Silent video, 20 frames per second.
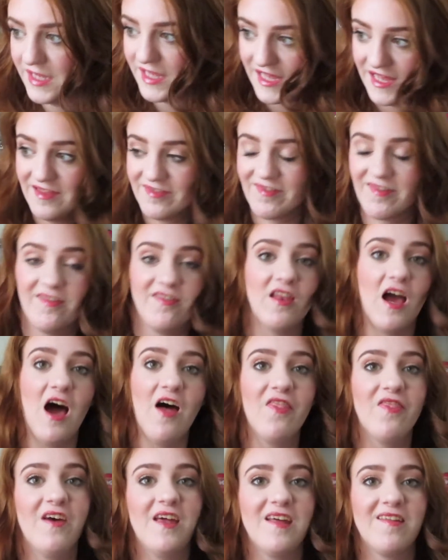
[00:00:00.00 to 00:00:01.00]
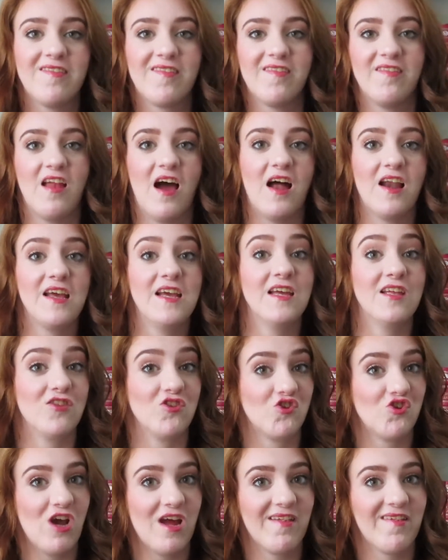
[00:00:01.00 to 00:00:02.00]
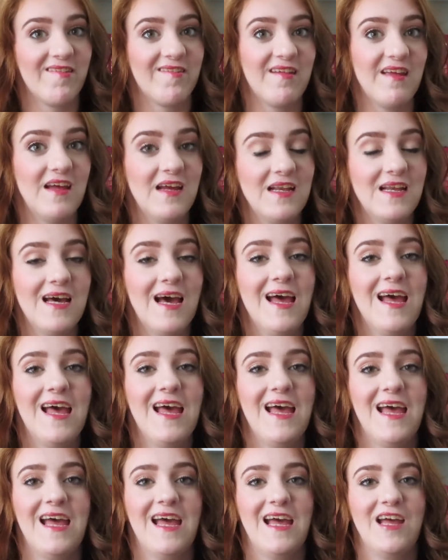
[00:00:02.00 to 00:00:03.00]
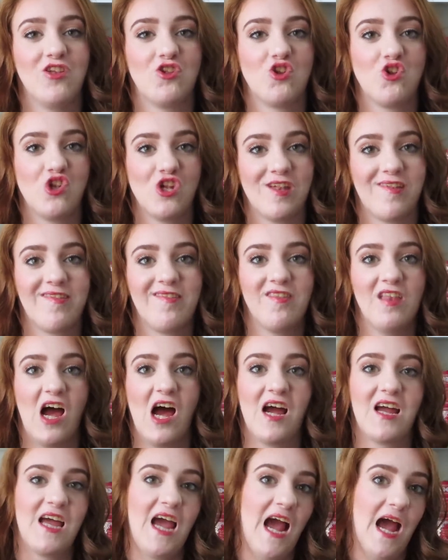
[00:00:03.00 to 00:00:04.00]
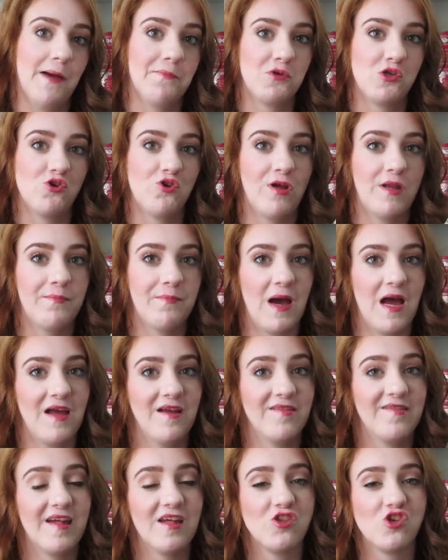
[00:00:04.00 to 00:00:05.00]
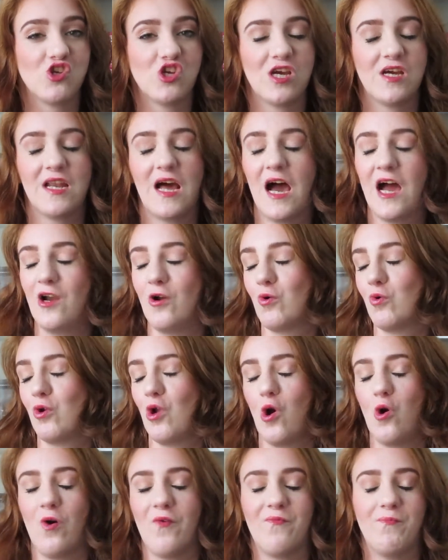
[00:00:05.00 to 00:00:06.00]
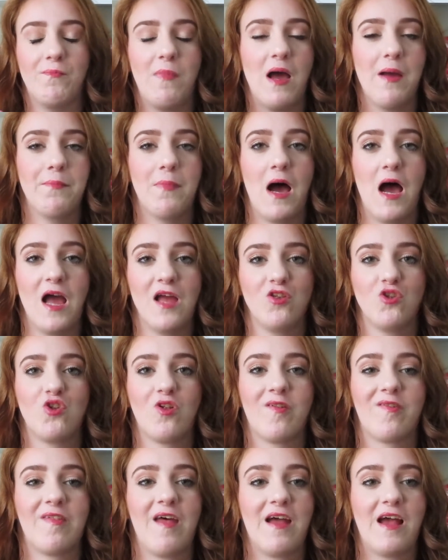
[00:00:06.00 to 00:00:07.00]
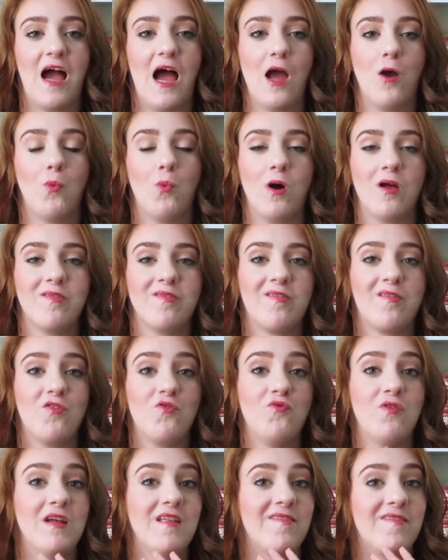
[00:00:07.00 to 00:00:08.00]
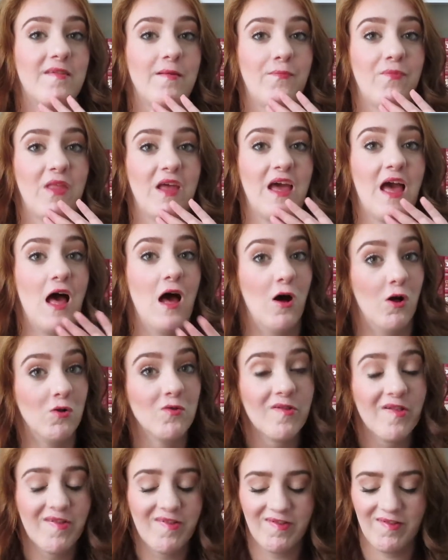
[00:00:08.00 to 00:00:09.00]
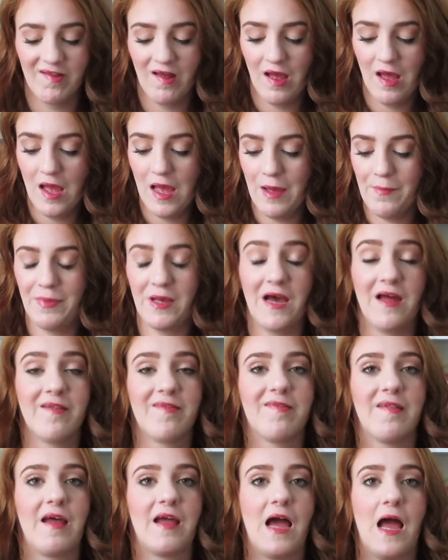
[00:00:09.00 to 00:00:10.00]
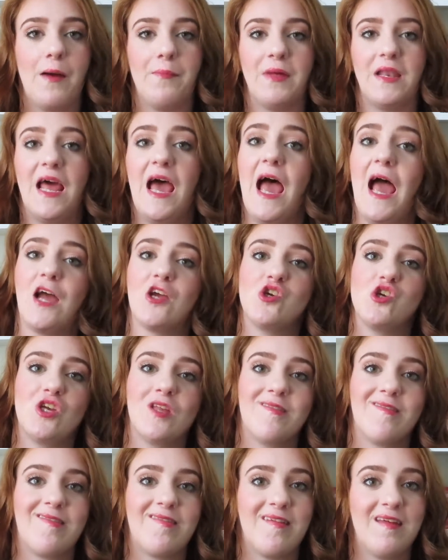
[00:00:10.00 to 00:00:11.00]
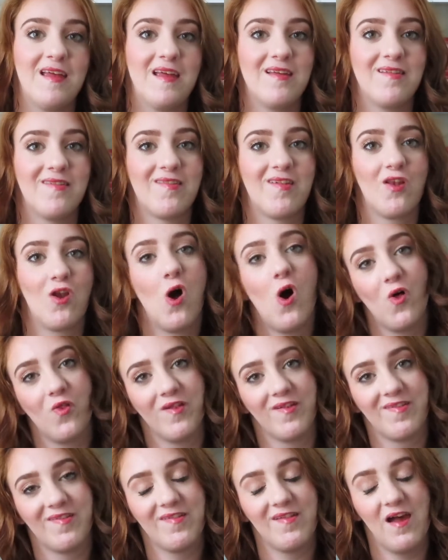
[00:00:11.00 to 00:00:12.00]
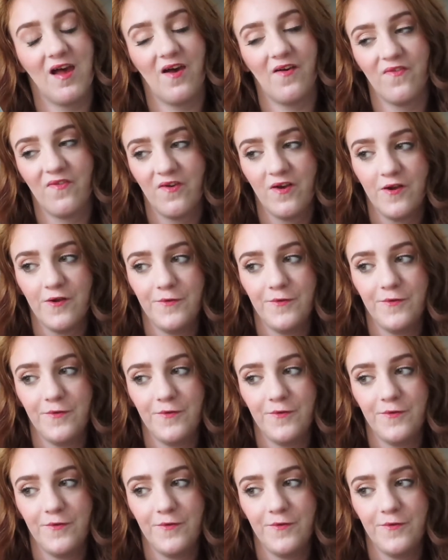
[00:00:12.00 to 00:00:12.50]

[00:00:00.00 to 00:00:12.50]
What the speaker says: It's not that it's not interesting, it's just not capturing my attention. I don't know if my mind's just I want to read something else, because I'm in action scenes and all this stuff,